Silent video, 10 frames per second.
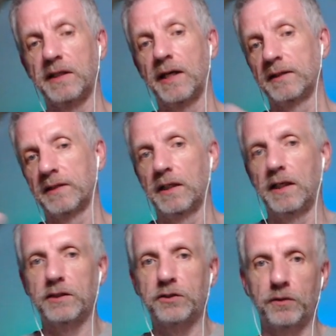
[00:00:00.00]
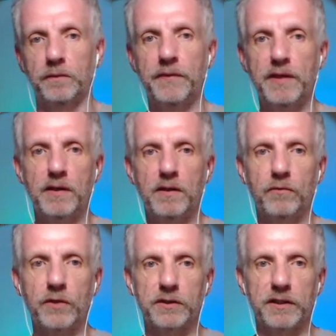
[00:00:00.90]
the islands are large. So
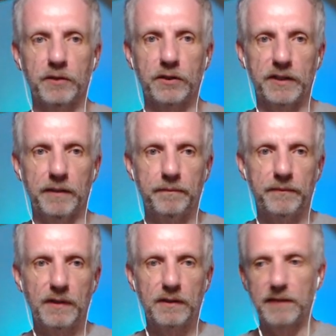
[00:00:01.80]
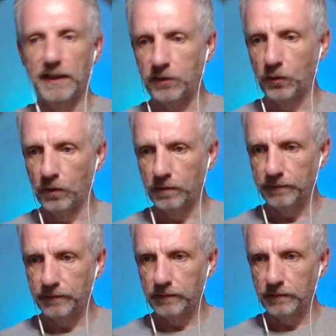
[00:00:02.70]
we're good here, we're good here. That's cool
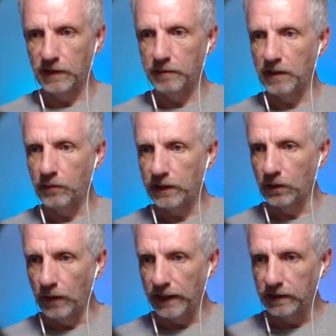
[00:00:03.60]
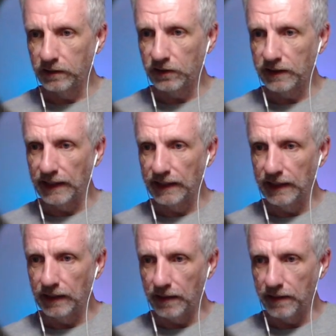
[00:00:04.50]
doesn't matter where I go, I can stay in
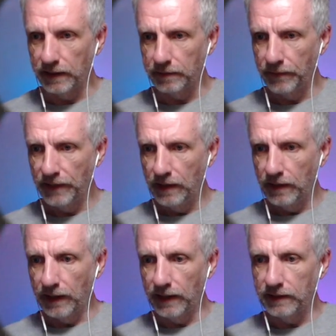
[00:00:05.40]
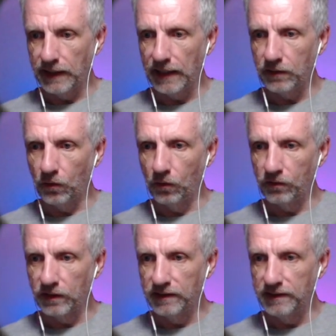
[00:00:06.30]
here, I think, and head
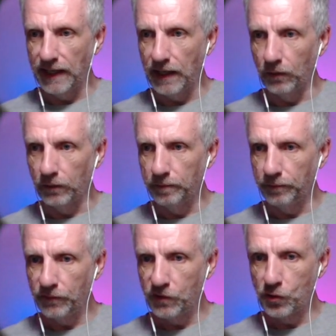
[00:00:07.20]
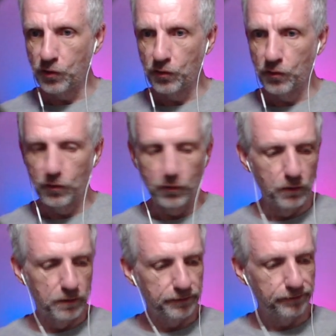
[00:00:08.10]
over down to